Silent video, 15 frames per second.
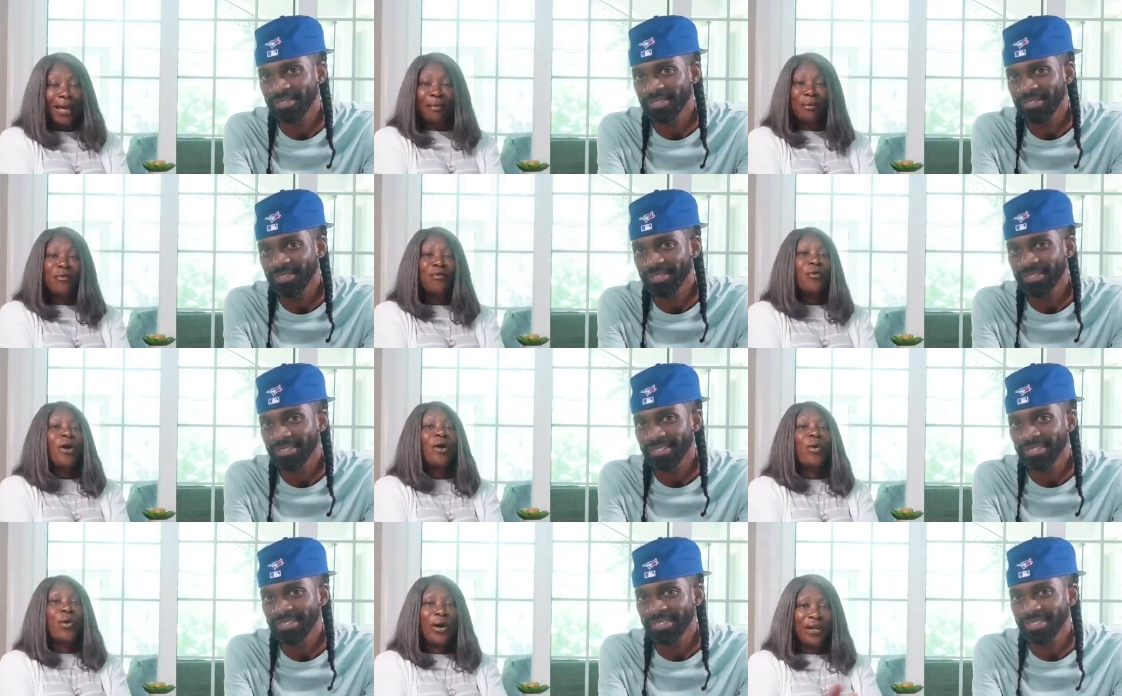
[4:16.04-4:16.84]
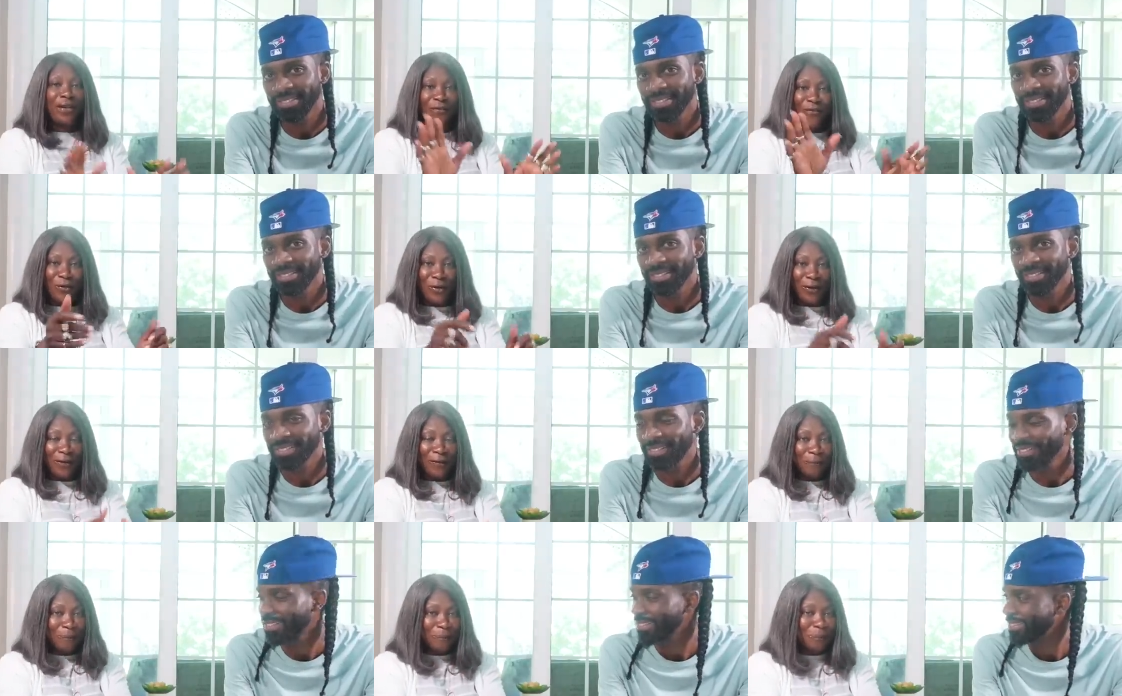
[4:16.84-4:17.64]
Speaker 1: before i go any further
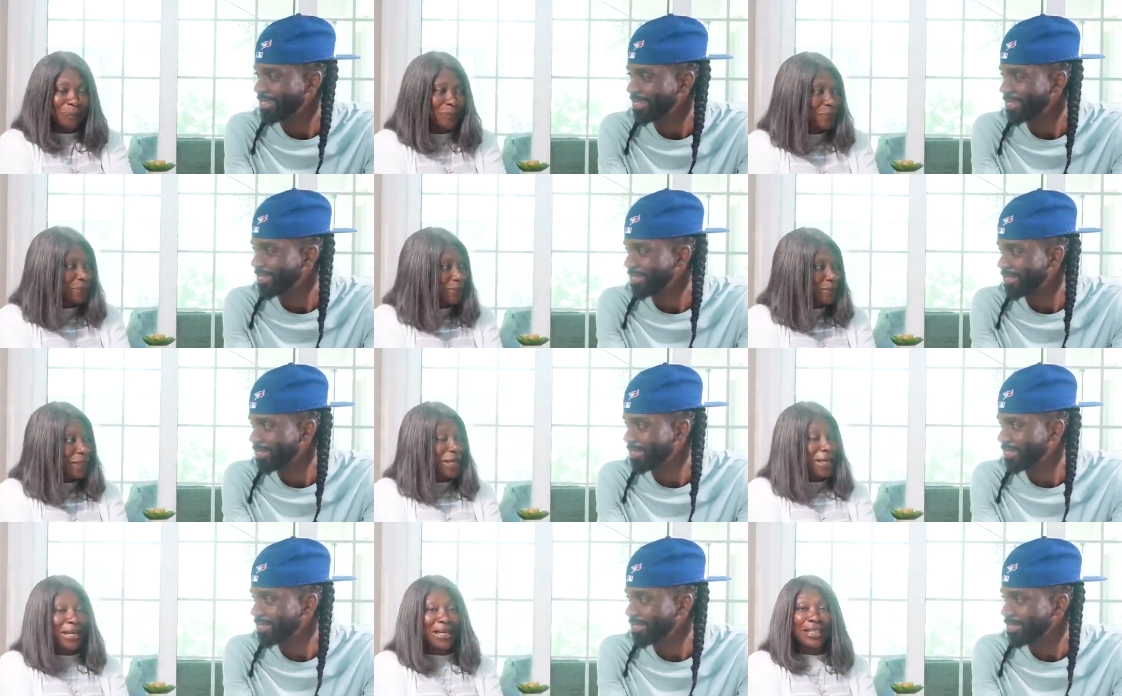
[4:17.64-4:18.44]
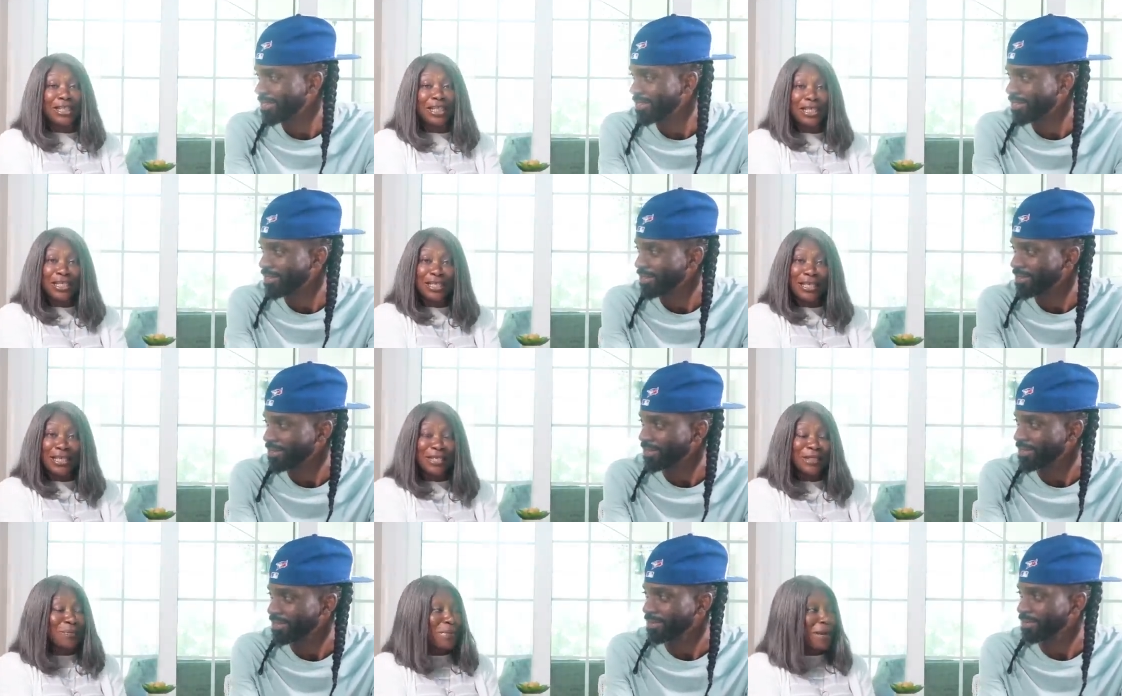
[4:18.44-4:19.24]
this
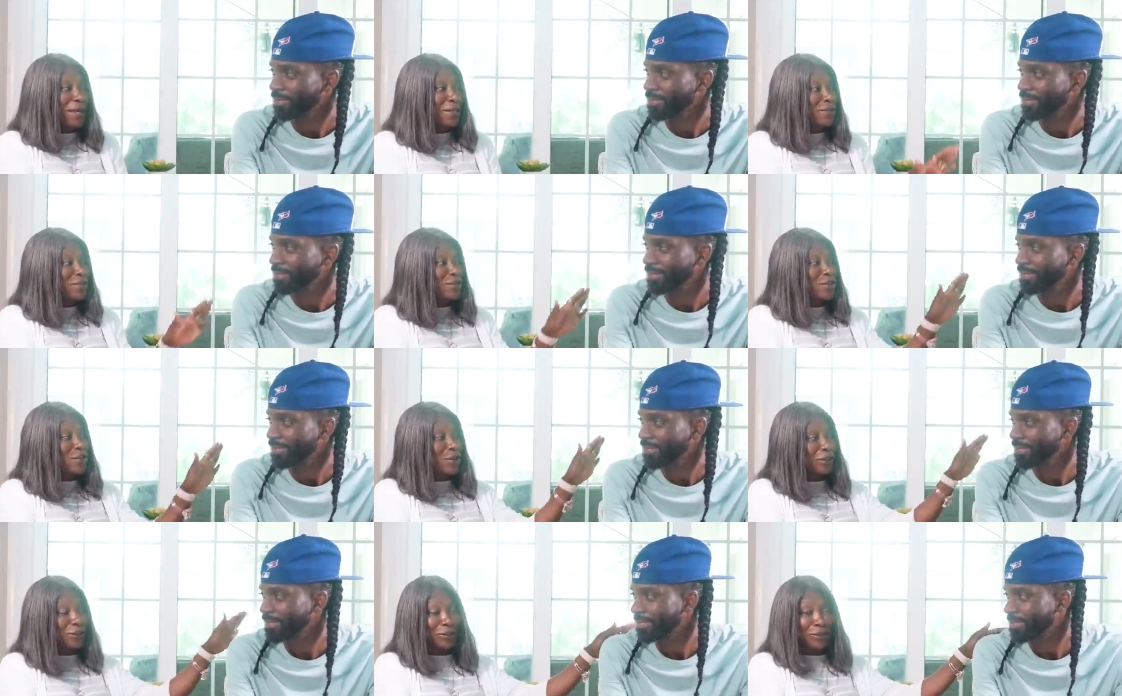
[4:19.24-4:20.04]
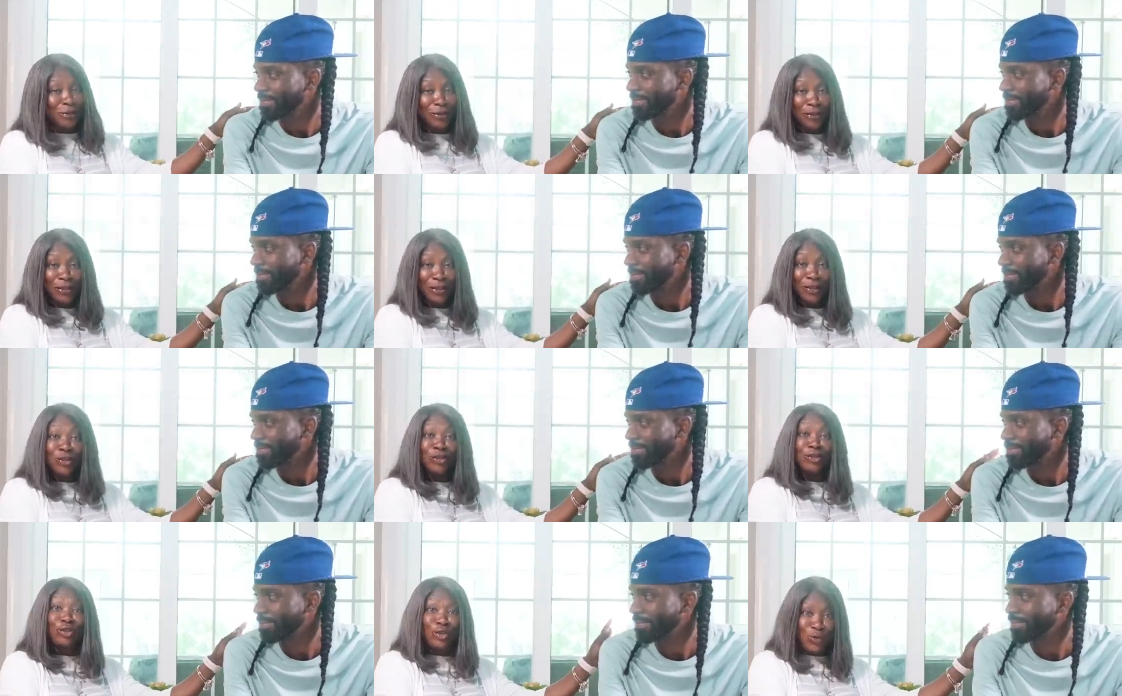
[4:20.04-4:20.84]
is my son
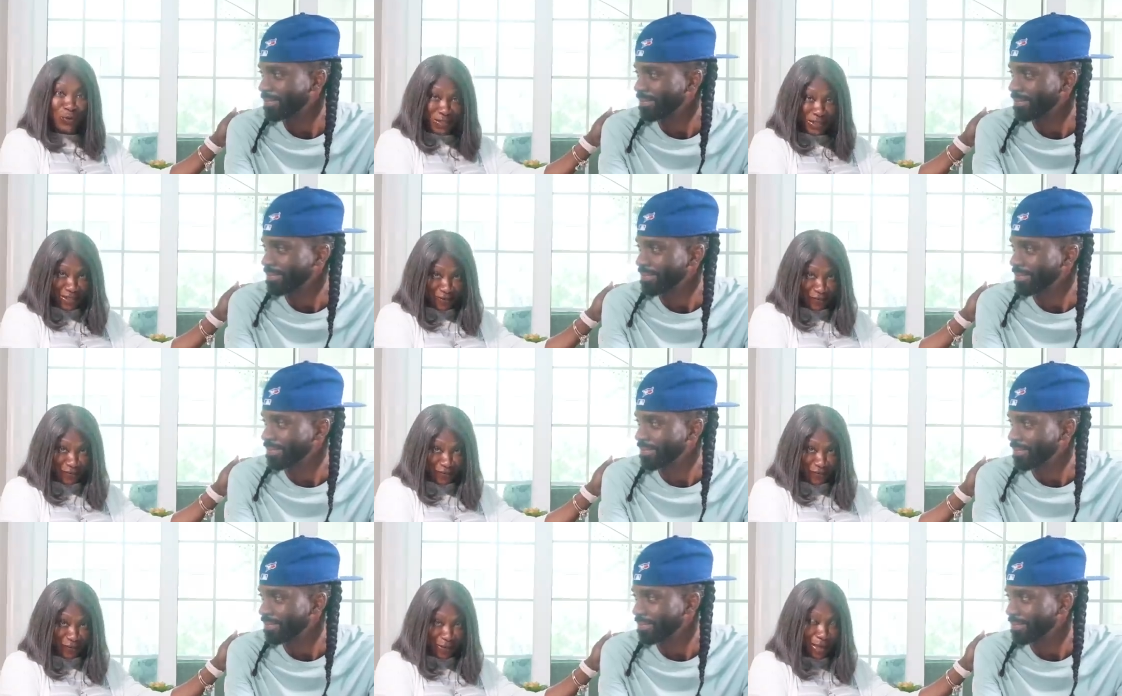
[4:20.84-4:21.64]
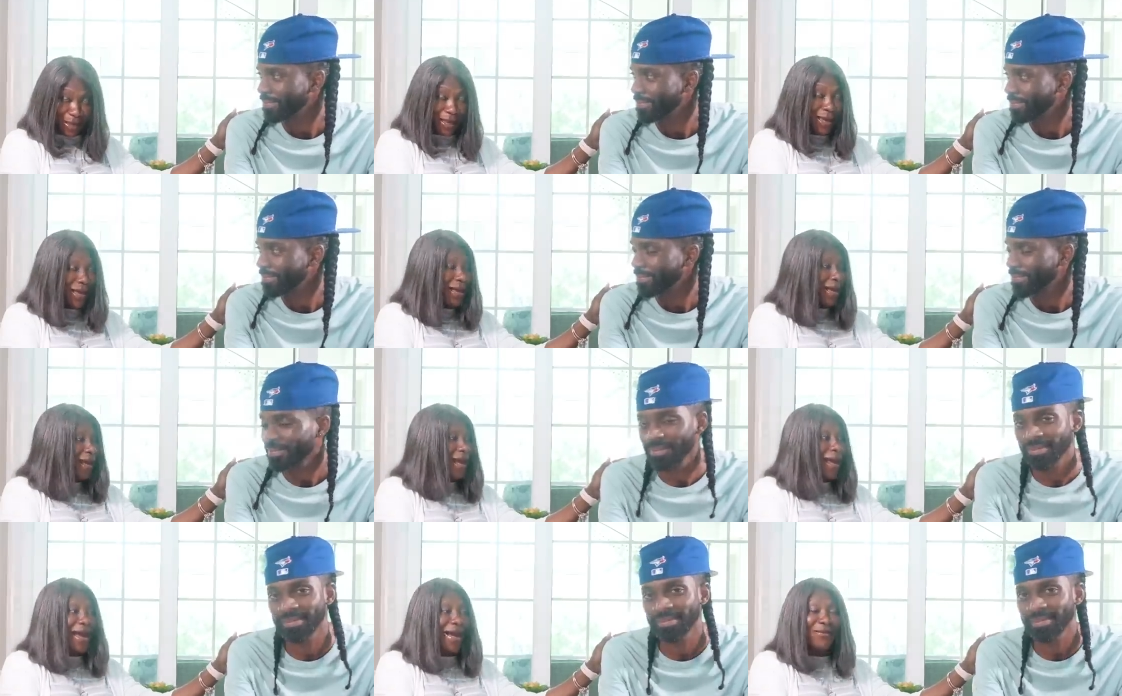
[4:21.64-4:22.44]
joseph i
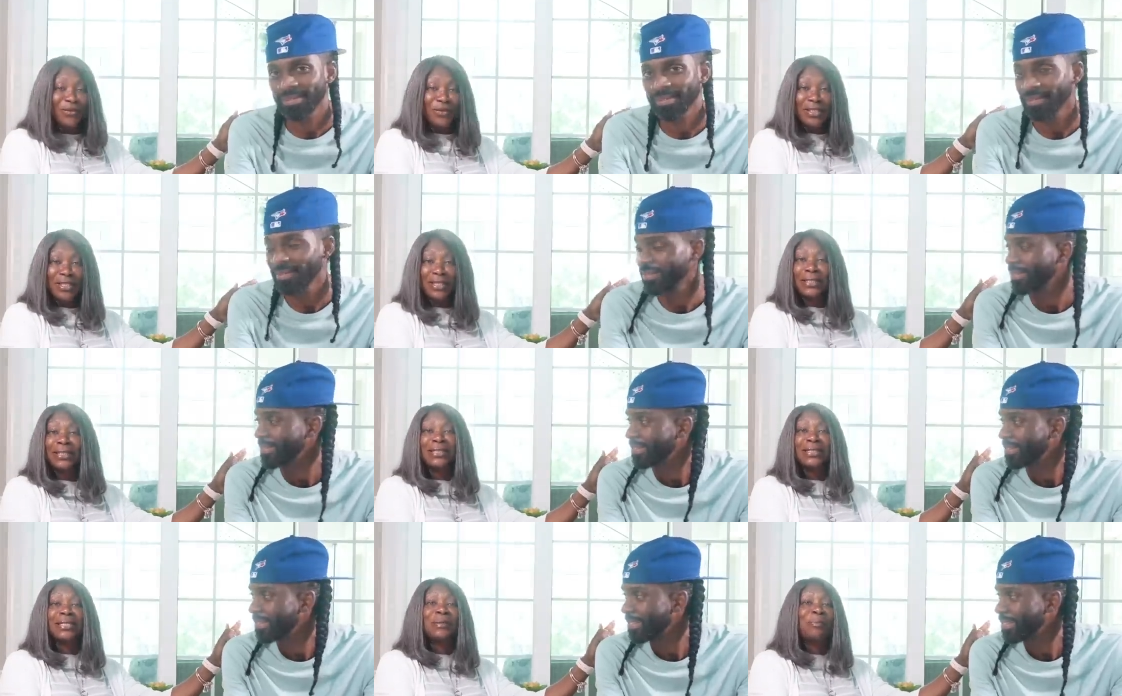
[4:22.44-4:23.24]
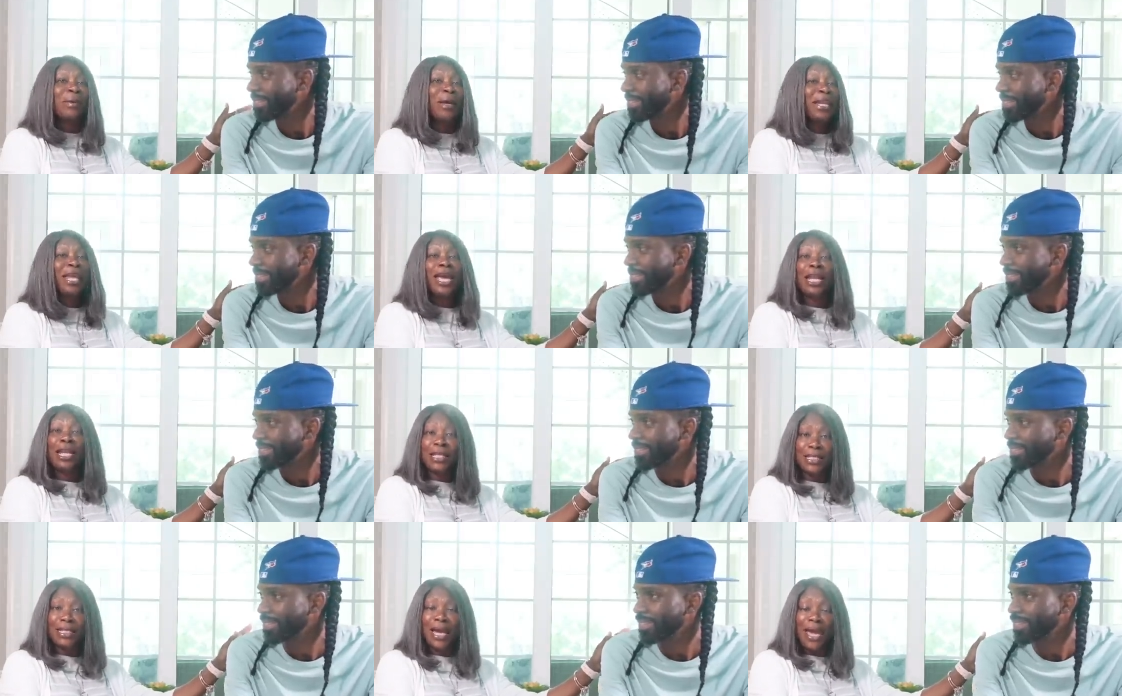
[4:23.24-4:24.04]
haven't spent any
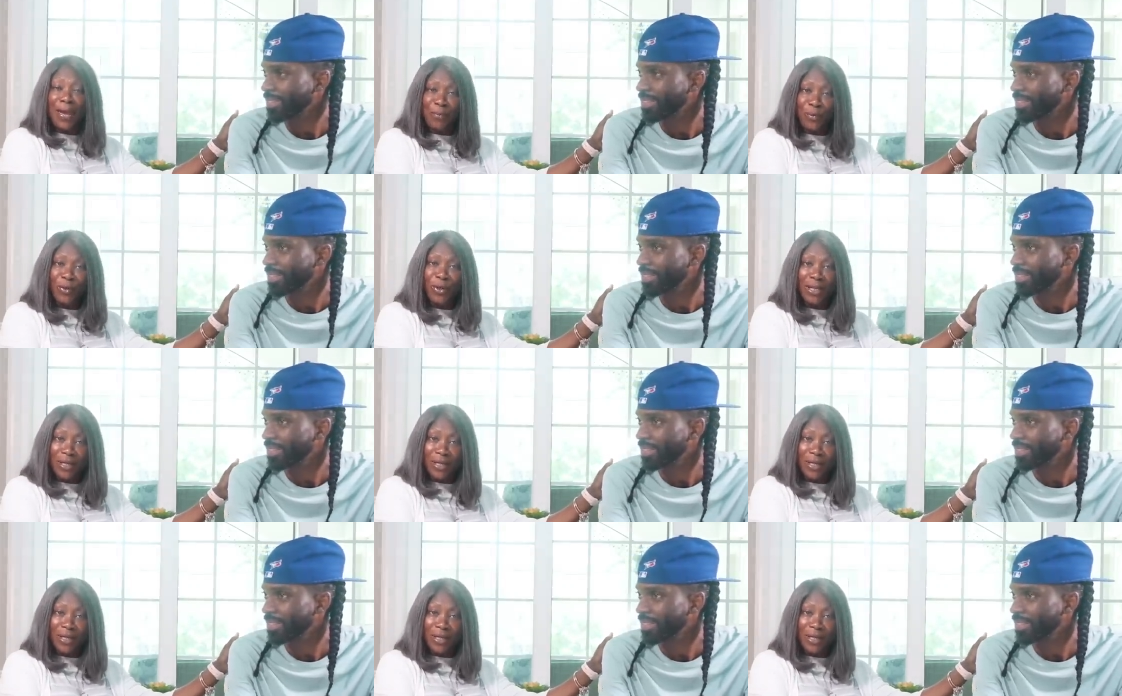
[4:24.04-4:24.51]
time with